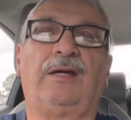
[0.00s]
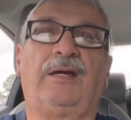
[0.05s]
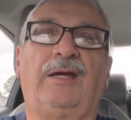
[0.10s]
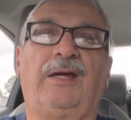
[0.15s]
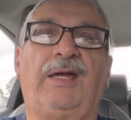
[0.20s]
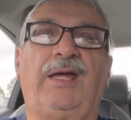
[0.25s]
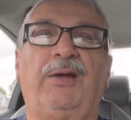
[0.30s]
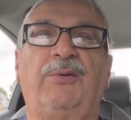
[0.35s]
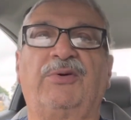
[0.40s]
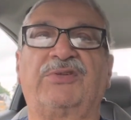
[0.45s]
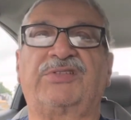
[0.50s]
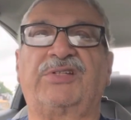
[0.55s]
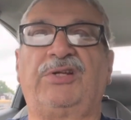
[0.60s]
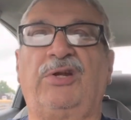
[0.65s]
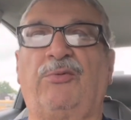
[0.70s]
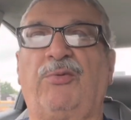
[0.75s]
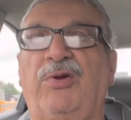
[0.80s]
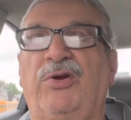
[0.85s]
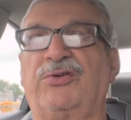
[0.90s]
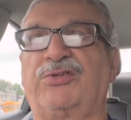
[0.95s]
he was in a
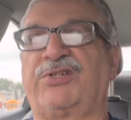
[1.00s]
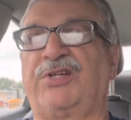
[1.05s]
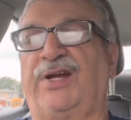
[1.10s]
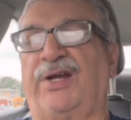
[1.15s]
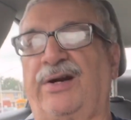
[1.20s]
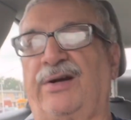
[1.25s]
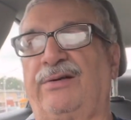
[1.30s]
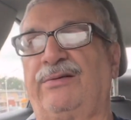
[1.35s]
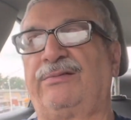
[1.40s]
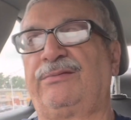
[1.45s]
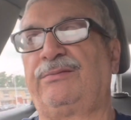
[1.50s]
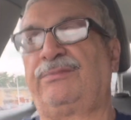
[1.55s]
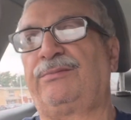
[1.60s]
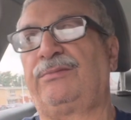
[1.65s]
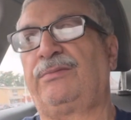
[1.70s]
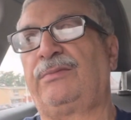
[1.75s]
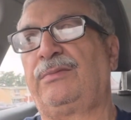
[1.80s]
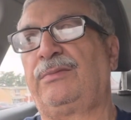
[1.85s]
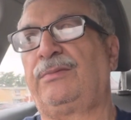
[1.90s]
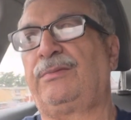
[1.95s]
wheelchair.
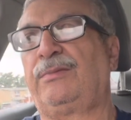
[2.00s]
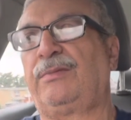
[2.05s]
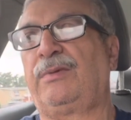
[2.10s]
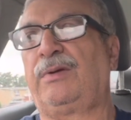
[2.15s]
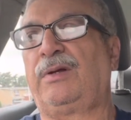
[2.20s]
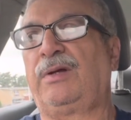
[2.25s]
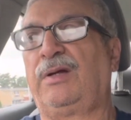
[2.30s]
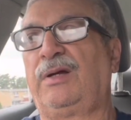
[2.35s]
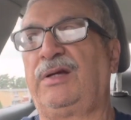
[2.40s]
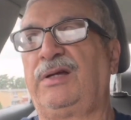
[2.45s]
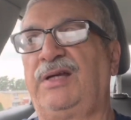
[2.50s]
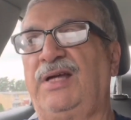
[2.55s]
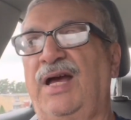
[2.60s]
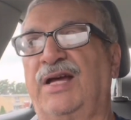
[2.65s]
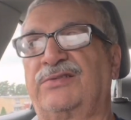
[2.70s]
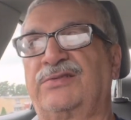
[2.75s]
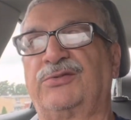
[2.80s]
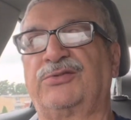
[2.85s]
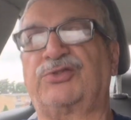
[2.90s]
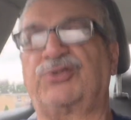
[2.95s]
He
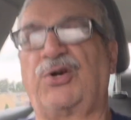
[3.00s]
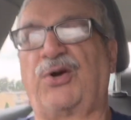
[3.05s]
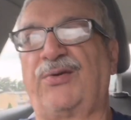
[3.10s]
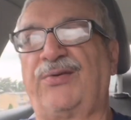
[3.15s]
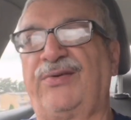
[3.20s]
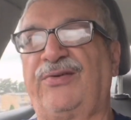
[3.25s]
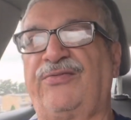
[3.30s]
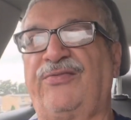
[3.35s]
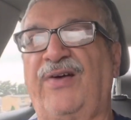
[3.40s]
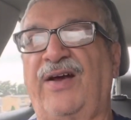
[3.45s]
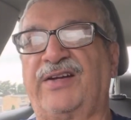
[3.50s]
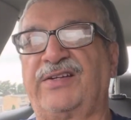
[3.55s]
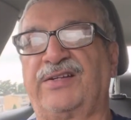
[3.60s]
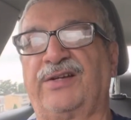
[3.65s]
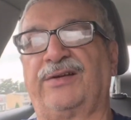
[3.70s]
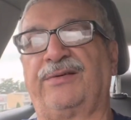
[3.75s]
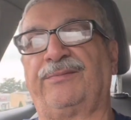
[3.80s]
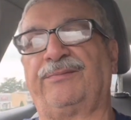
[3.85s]
had some sort of infection